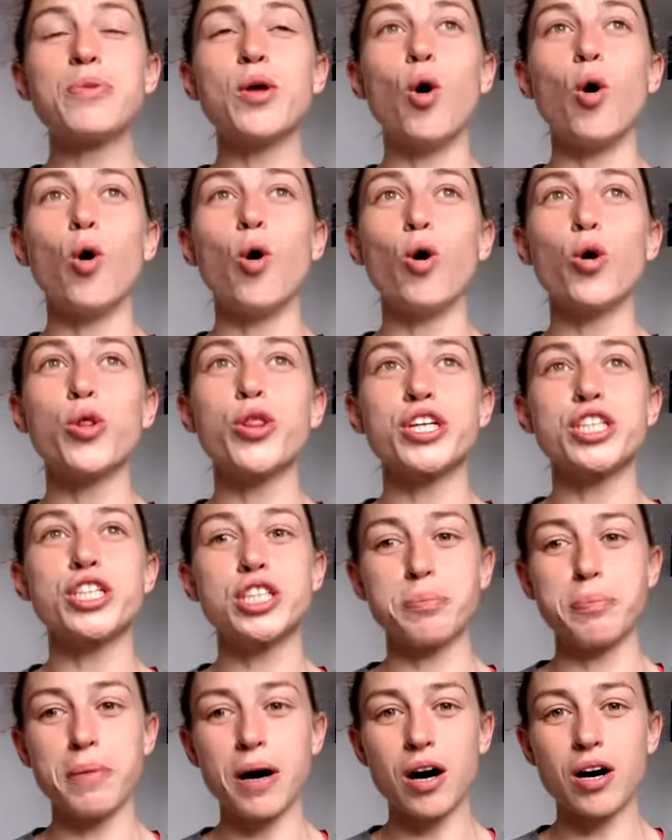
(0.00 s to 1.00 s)
or the
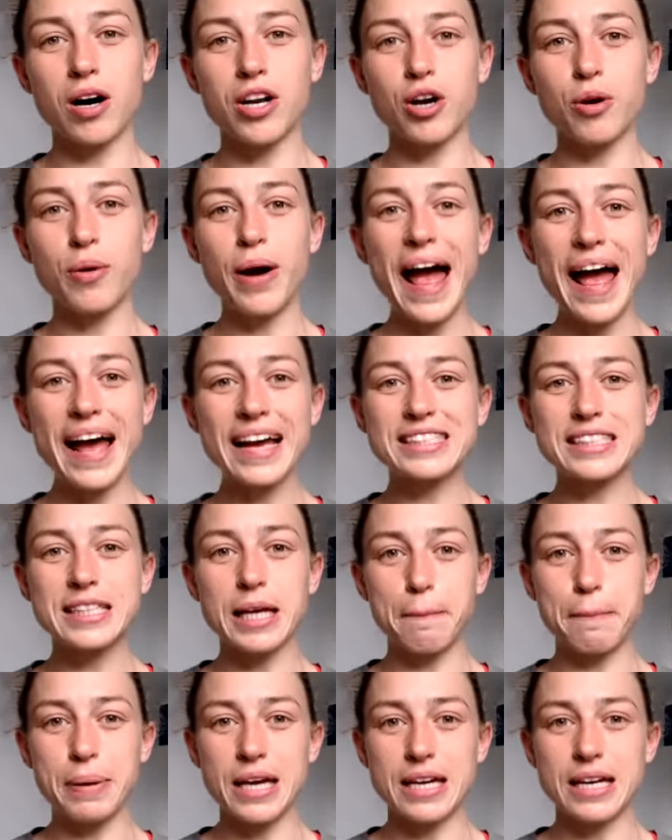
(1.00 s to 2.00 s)
Shimano
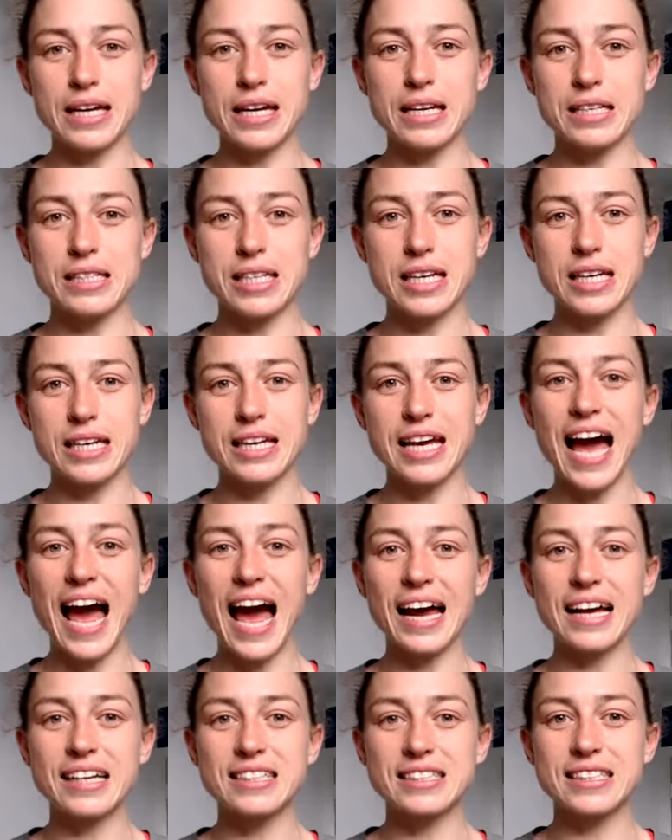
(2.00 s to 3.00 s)
SPD
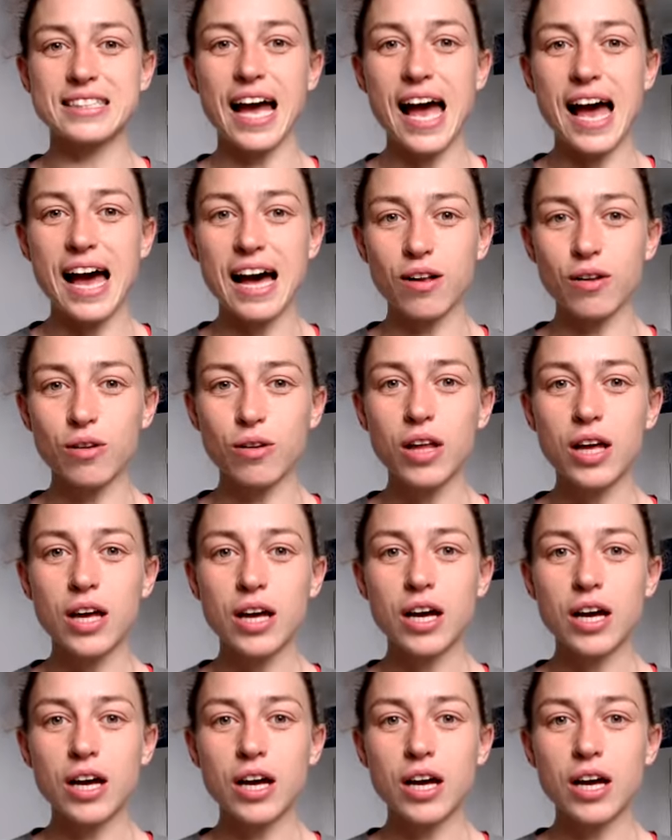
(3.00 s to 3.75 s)
SL